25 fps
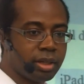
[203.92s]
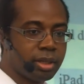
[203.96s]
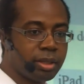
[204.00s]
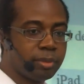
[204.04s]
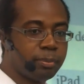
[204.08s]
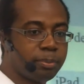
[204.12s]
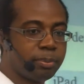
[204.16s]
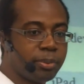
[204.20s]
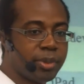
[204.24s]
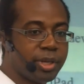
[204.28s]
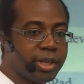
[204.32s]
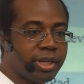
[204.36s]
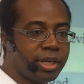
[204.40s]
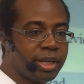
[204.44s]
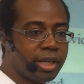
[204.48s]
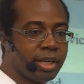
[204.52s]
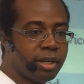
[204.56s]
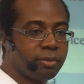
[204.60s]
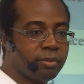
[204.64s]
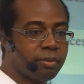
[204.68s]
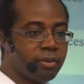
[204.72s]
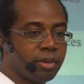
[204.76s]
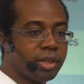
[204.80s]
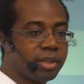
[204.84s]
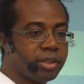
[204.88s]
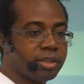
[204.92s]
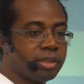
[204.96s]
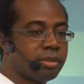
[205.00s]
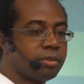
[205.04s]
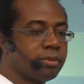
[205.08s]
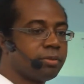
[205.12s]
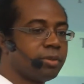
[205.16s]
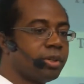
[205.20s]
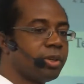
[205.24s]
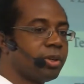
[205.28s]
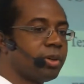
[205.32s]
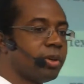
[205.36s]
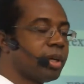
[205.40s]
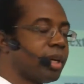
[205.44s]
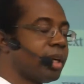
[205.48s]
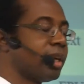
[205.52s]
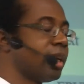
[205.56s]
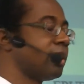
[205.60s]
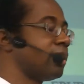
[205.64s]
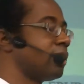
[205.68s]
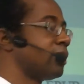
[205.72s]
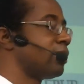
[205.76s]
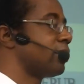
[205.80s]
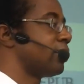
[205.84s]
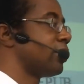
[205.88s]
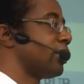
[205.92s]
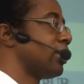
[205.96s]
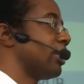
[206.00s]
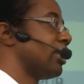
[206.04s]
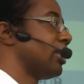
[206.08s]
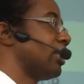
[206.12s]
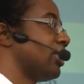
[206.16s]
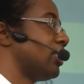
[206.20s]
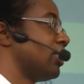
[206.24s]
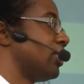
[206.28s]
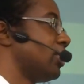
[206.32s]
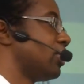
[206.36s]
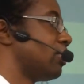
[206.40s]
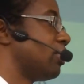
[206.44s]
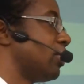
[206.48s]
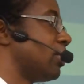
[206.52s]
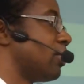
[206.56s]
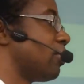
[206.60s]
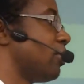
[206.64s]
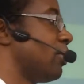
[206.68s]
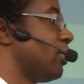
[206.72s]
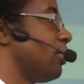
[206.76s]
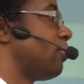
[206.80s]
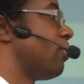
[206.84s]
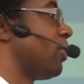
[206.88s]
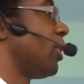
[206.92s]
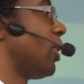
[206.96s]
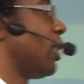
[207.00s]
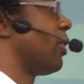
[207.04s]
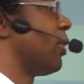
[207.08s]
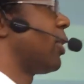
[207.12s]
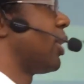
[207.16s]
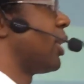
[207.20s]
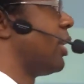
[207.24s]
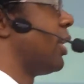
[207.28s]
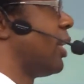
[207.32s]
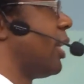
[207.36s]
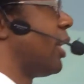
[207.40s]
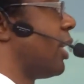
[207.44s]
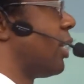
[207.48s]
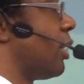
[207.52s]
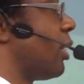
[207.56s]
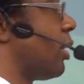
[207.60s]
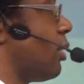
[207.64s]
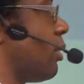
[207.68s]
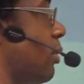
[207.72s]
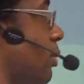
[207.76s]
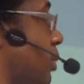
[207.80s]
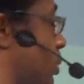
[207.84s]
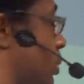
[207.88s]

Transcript: PDF, as some of you know, has issues with reflowing in that